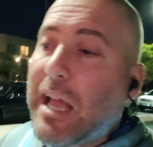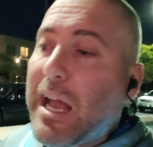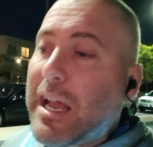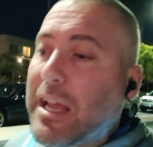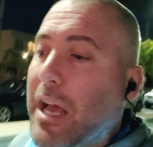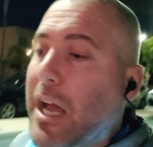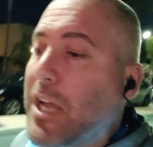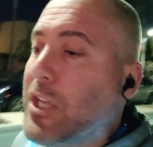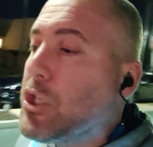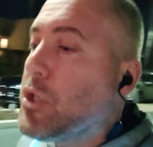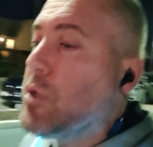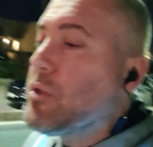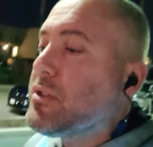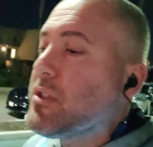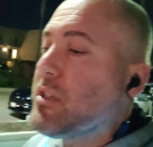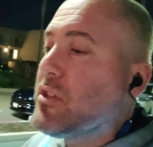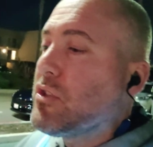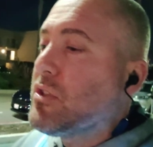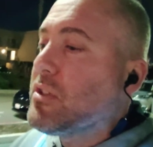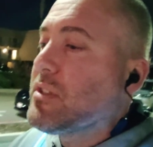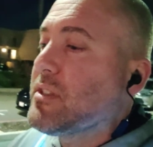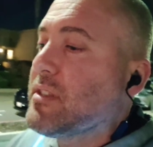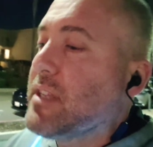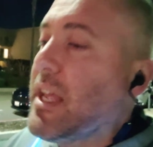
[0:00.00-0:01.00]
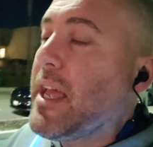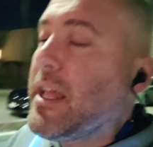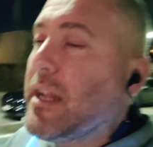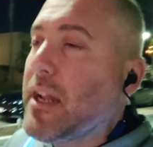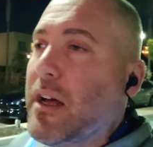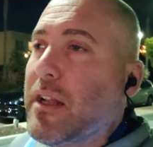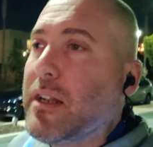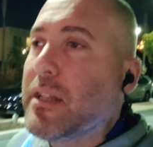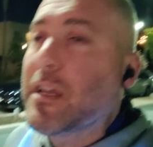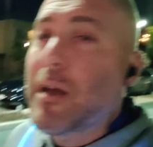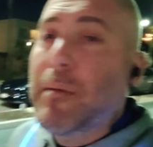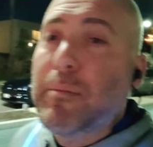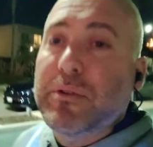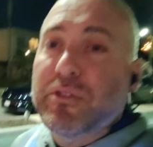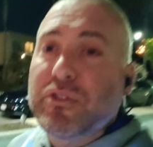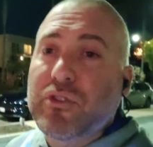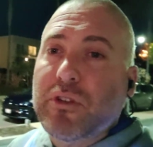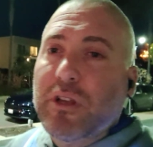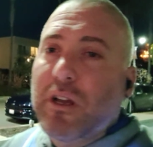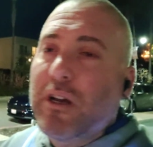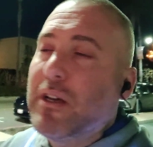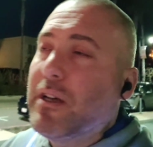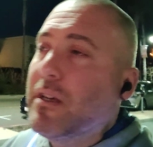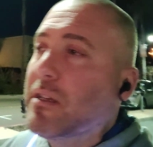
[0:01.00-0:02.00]
I, I, used to just say it on a couple
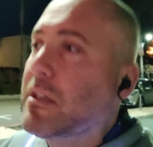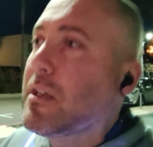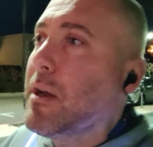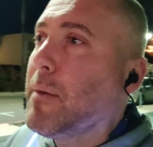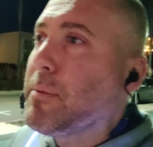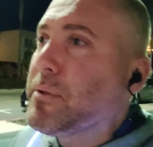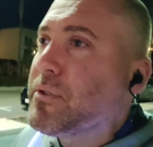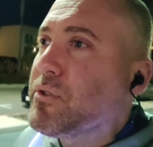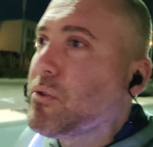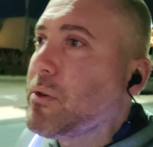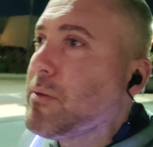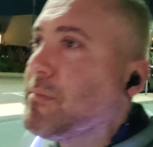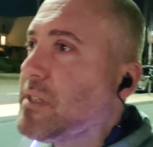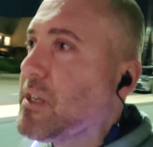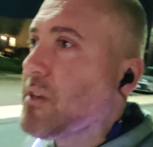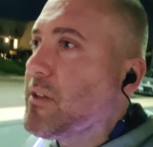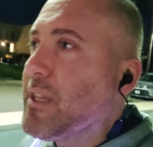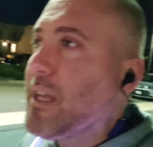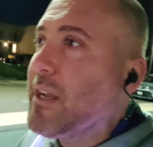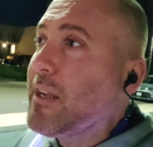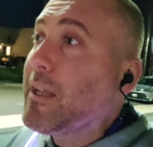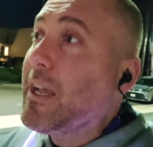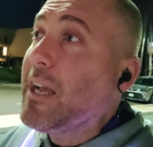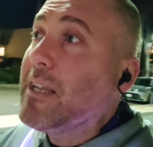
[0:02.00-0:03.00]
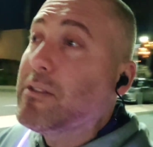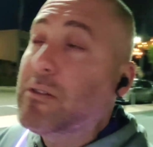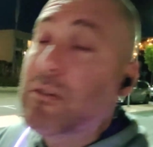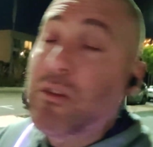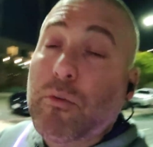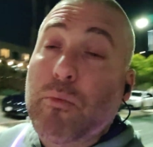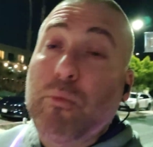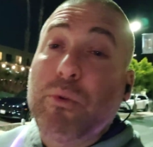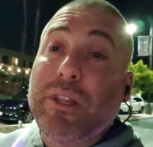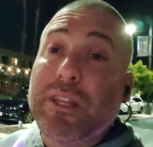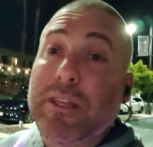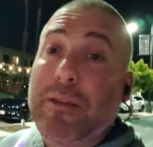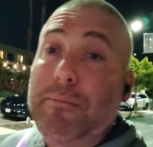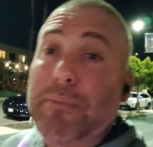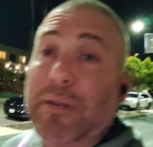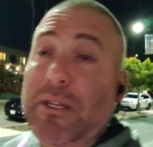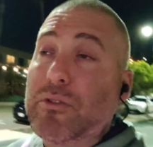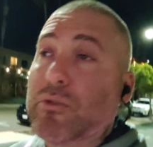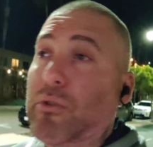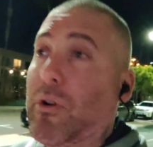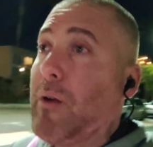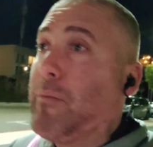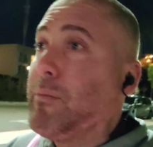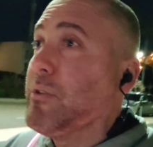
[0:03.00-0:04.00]
uh, couple streams here and there, guys. They're really in
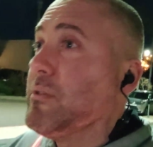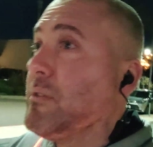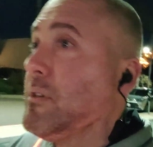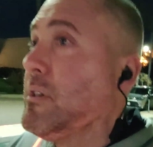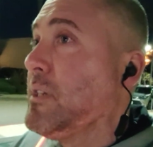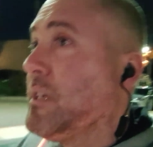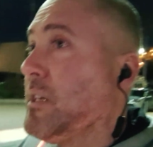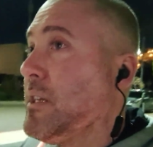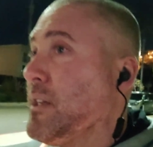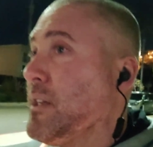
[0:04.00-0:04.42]
big trouble.